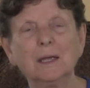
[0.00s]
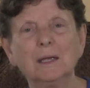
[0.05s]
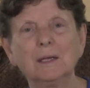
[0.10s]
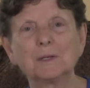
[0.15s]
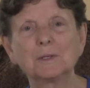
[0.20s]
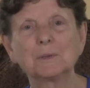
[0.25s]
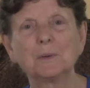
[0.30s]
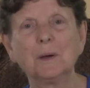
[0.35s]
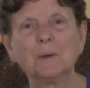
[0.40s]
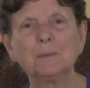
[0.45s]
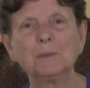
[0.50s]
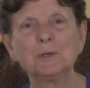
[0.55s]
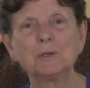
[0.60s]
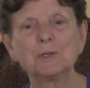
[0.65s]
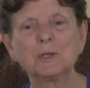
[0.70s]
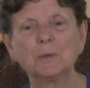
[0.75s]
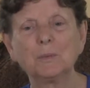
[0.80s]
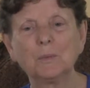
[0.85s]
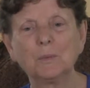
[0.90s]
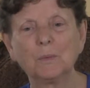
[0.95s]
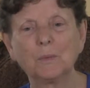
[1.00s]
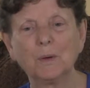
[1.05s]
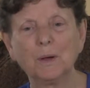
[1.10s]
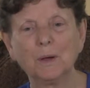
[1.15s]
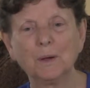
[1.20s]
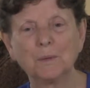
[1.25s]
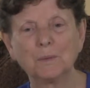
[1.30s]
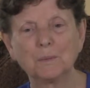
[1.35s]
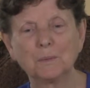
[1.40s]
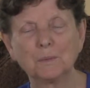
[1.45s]
Swamiji
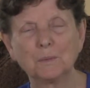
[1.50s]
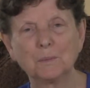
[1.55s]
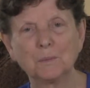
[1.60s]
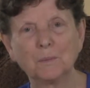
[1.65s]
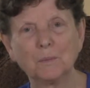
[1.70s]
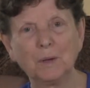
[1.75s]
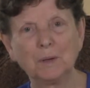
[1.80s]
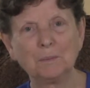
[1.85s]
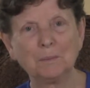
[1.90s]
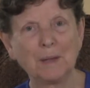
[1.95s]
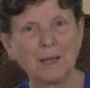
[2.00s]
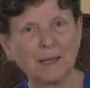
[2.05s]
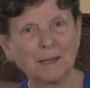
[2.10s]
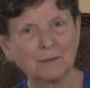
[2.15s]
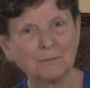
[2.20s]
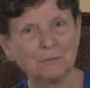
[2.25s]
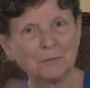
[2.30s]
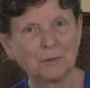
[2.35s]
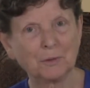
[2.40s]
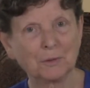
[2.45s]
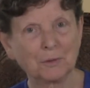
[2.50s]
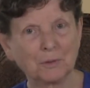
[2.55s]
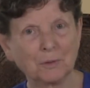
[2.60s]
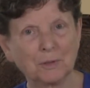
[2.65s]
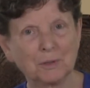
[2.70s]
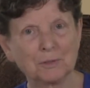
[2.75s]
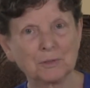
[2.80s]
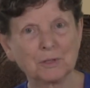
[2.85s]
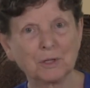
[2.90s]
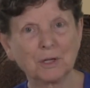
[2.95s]
went back and forth
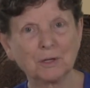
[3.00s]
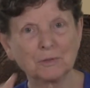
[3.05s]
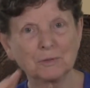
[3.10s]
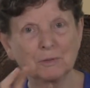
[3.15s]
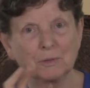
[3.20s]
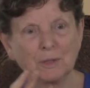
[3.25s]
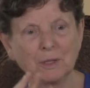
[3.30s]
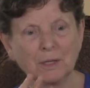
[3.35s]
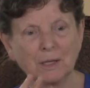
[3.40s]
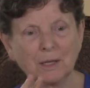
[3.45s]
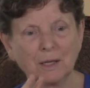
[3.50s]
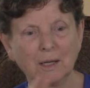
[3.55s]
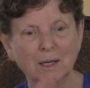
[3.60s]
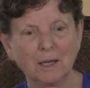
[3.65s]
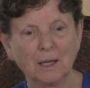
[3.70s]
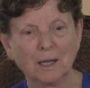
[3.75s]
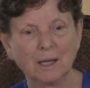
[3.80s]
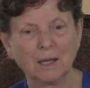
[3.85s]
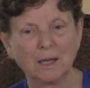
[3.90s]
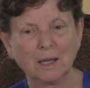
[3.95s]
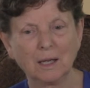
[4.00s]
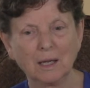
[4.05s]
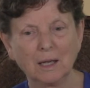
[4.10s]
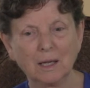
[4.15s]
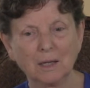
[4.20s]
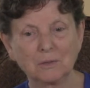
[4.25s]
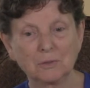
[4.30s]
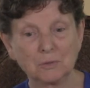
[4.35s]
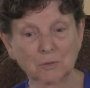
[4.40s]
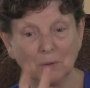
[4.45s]
across the country
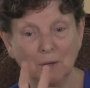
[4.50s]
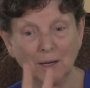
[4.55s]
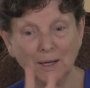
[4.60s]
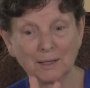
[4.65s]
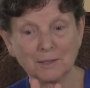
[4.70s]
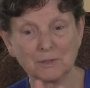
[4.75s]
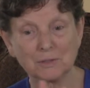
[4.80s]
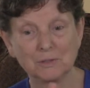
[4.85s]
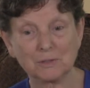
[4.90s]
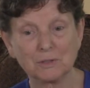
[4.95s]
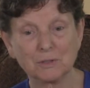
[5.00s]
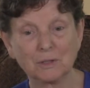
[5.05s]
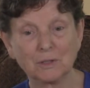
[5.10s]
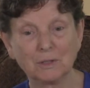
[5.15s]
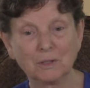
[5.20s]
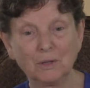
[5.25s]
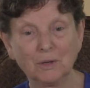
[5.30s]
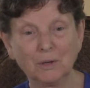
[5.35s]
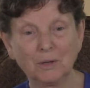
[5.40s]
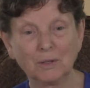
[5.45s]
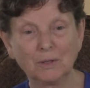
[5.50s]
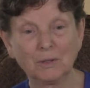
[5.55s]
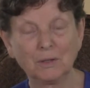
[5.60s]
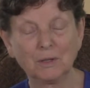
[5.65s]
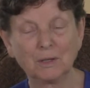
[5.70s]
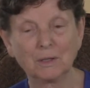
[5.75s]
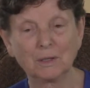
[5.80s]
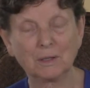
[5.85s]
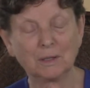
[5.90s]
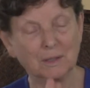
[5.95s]
twice on